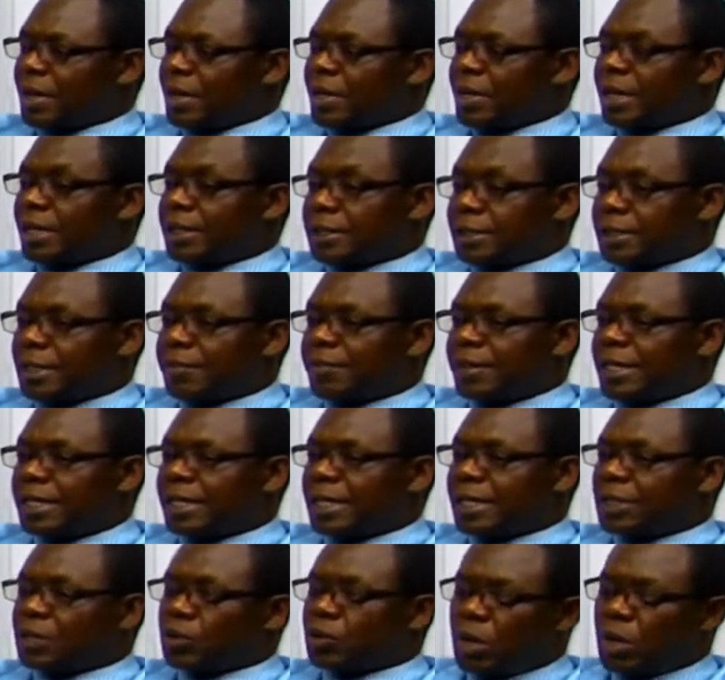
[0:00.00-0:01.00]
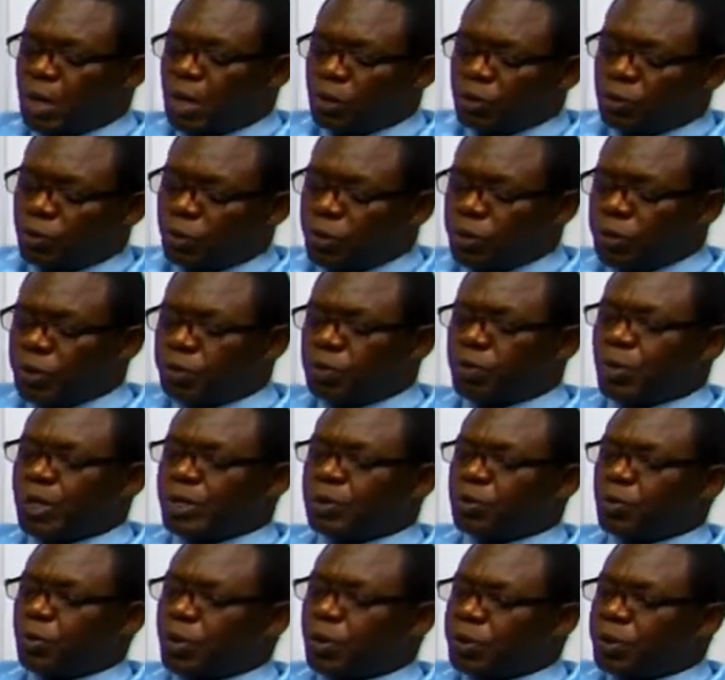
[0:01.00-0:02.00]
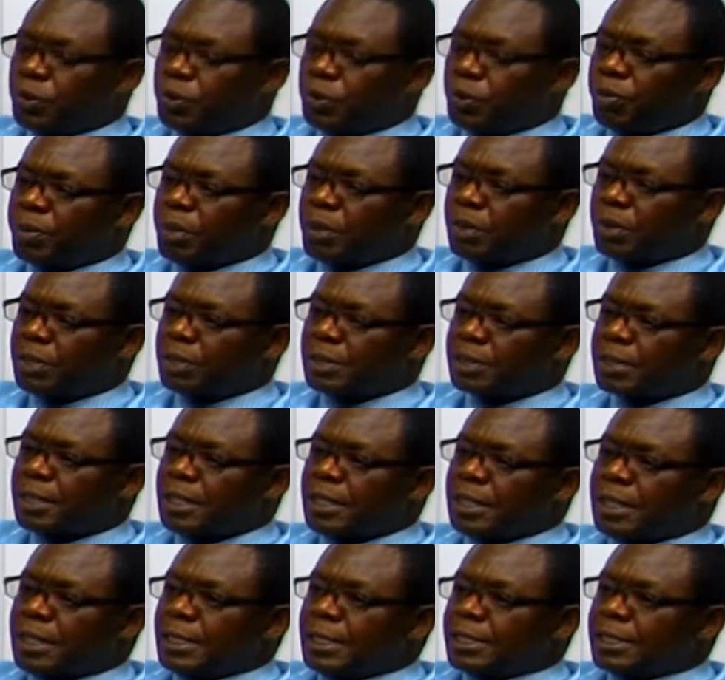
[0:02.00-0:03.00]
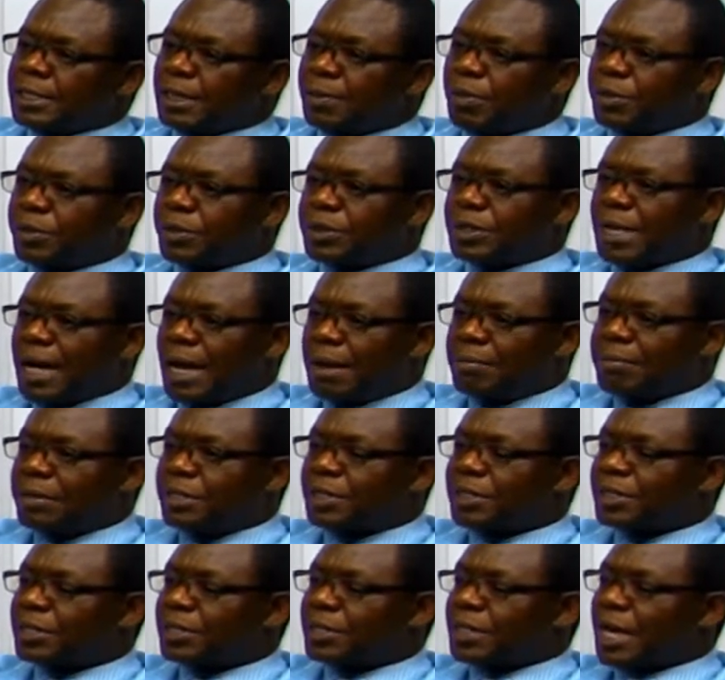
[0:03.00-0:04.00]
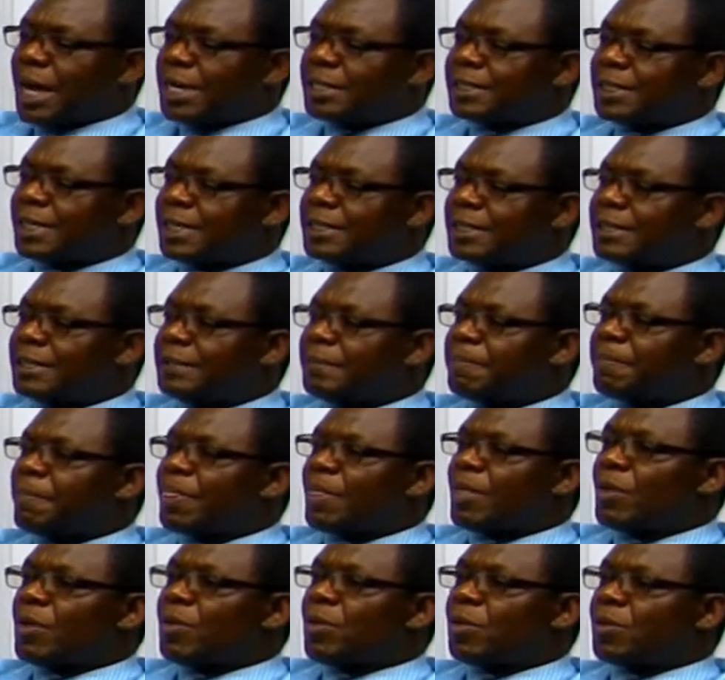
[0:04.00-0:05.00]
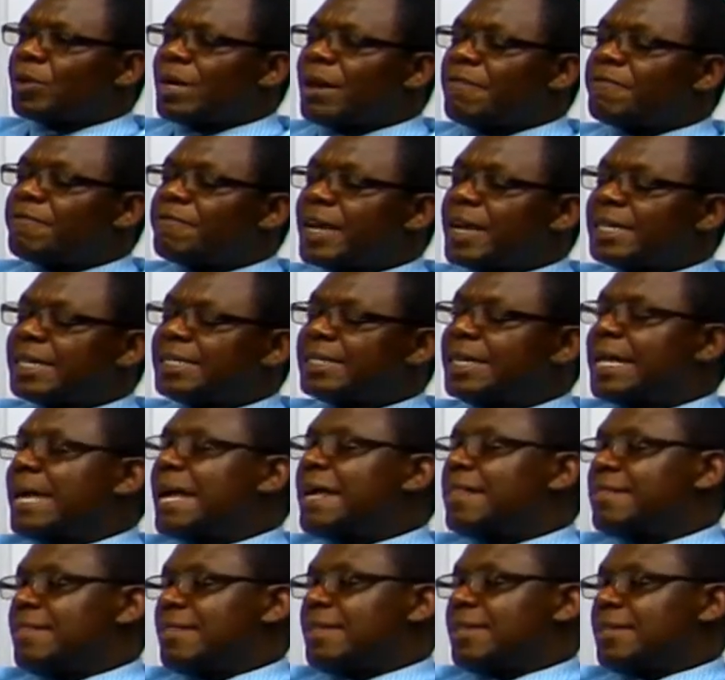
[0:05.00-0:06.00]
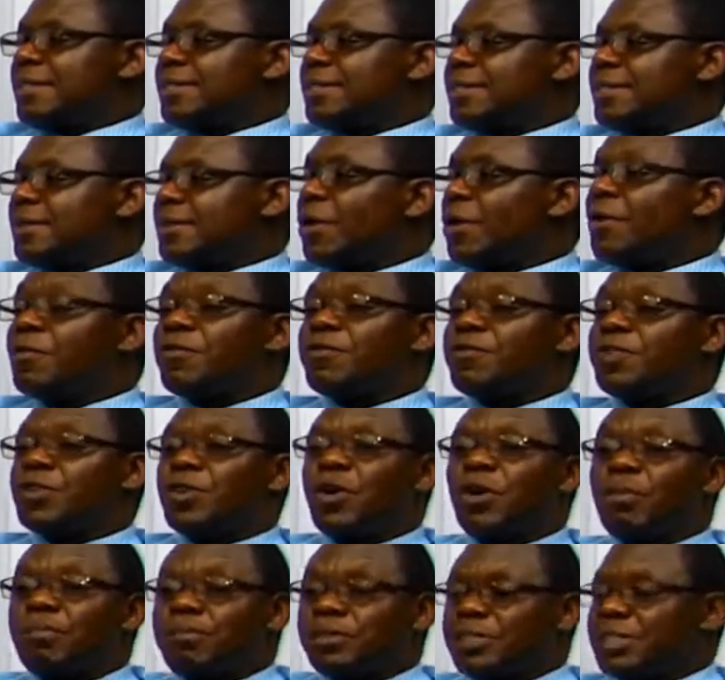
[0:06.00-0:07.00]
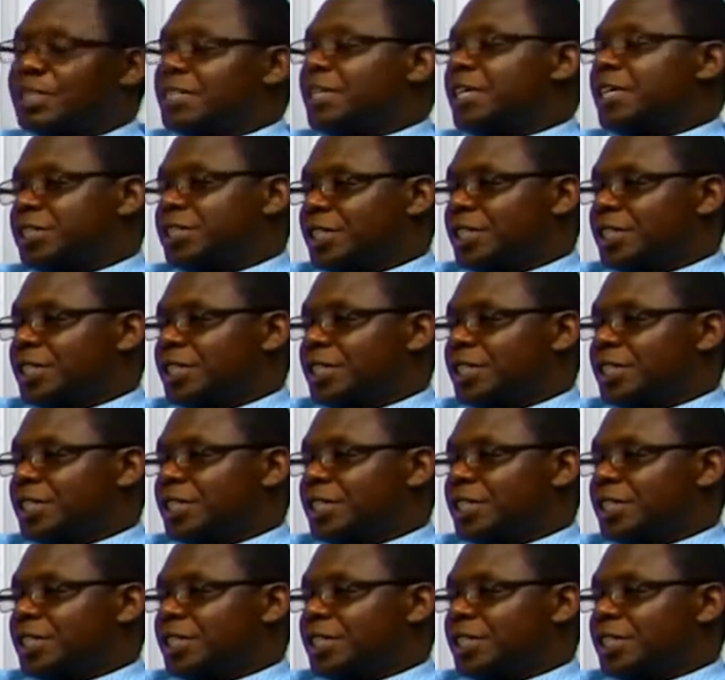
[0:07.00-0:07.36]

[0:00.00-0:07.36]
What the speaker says: that and stuff like that. So what do we do? Because some of those habits actually would affect the ethics of your presentation,